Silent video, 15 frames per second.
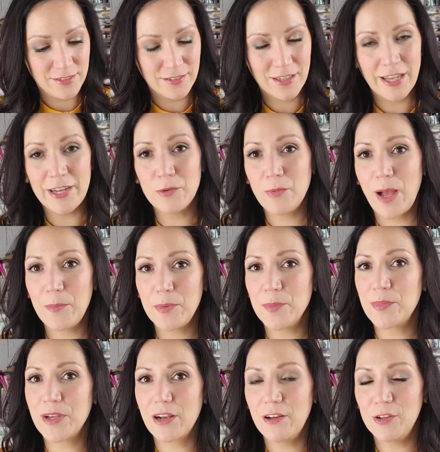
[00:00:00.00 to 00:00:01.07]
kind of wrap up
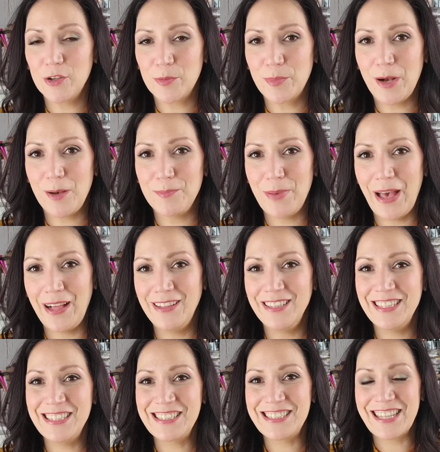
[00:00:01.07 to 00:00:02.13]
the ColourPop
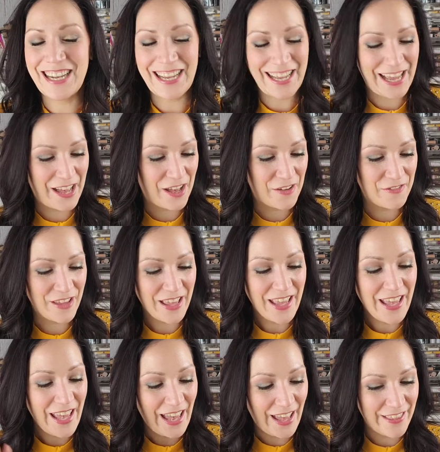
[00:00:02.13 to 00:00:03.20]
palettes that I have
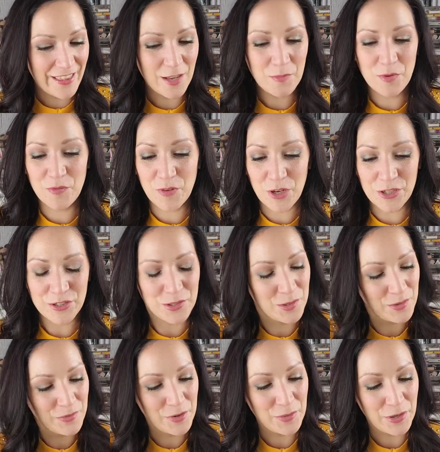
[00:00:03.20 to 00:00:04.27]
and then move on to a
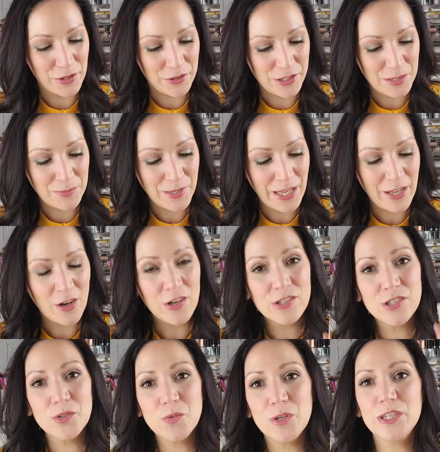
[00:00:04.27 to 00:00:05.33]
few others. But I
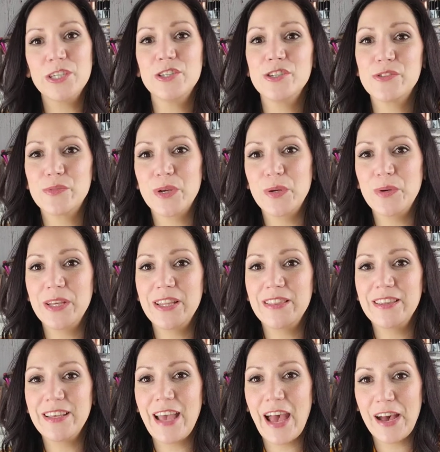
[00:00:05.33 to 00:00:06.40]
also wanted to throw in
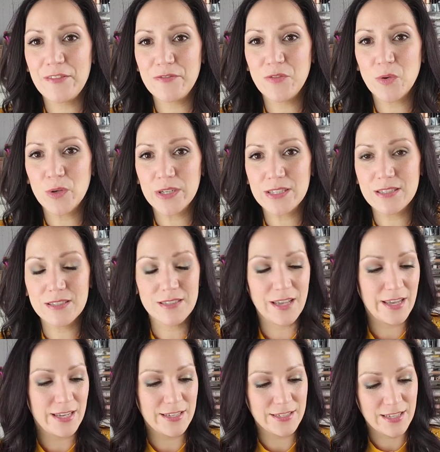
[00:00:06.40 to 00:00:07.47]
the At Forest
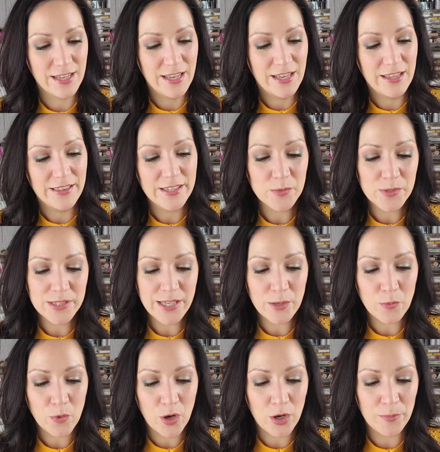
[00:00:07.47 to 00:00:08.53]
site. This was a
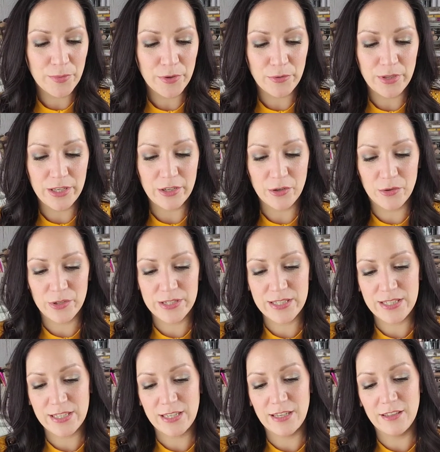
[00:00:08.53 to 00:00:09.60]
Raw Beauty and
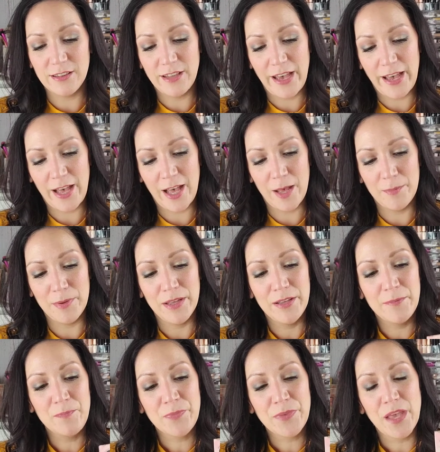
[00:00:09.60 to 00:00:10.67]
Christy collab,
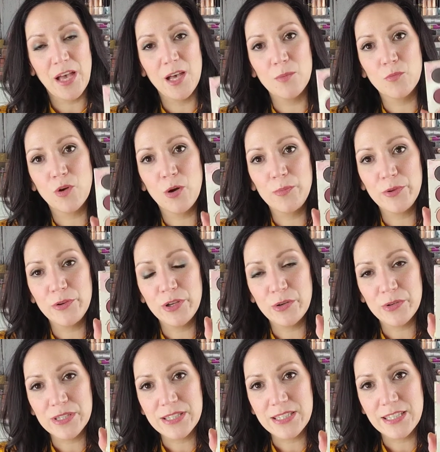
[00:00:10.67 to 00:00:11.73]
Raw Beauty
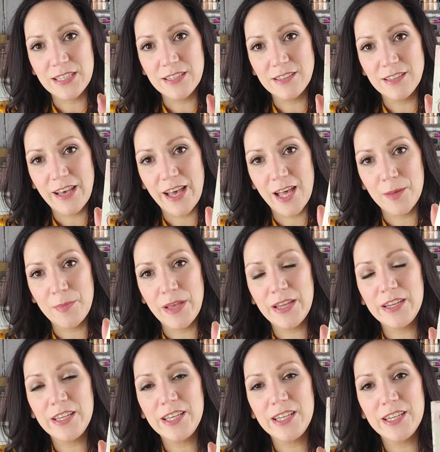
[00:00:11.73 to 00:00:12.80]
Christy collab, and
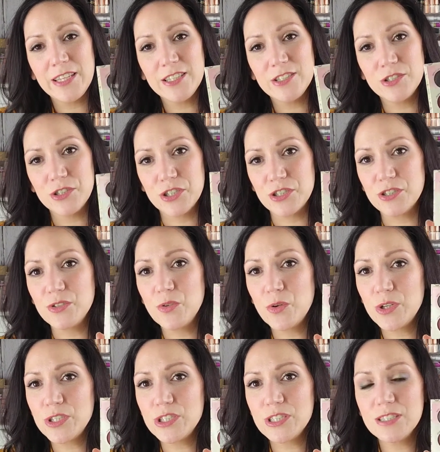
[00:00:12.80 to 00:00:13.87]
it is just
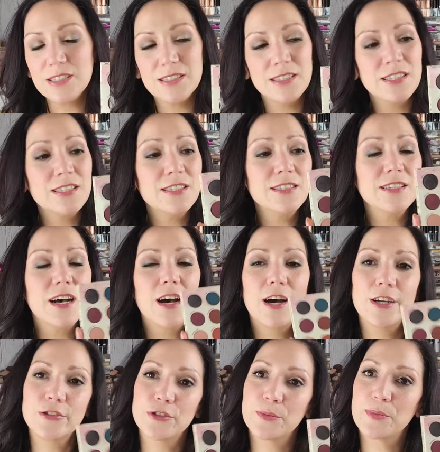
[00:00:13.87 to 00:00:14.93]
gorgeous. This is
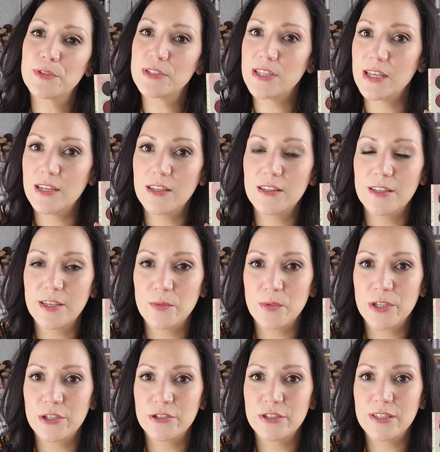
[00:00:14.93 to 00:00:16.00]
100% a late
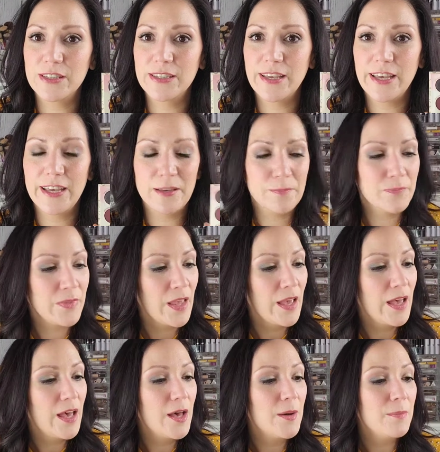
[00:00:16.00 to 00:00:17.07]
runner to the game,
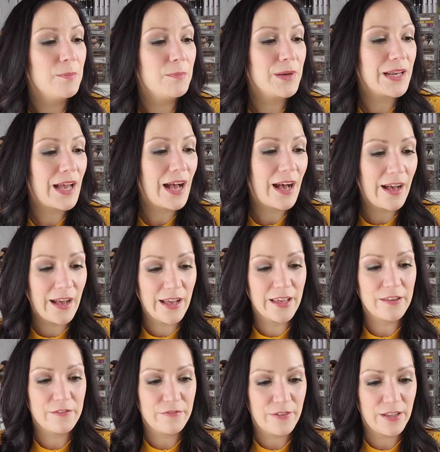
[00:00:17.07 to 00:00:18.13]
but I
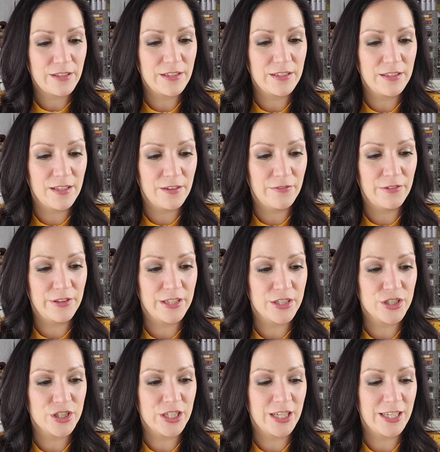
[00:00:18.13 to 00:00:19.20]
fell in love with these
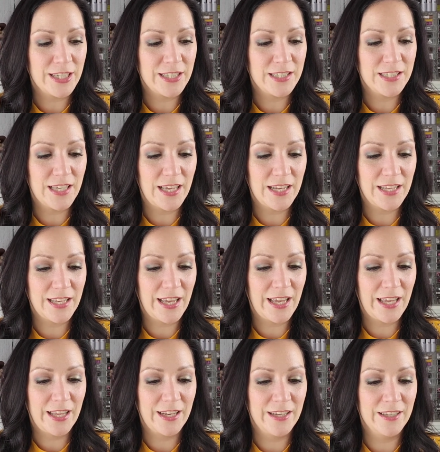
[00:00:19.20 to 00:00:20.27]
shades. And
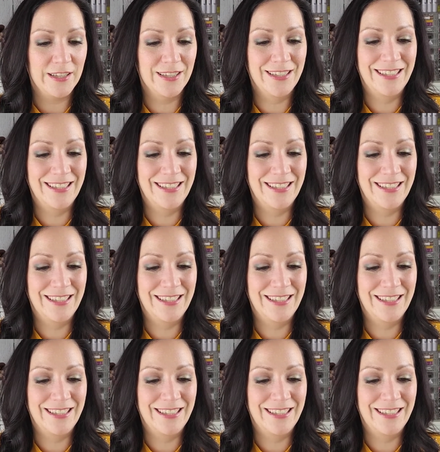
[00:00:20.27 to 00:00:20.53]
again,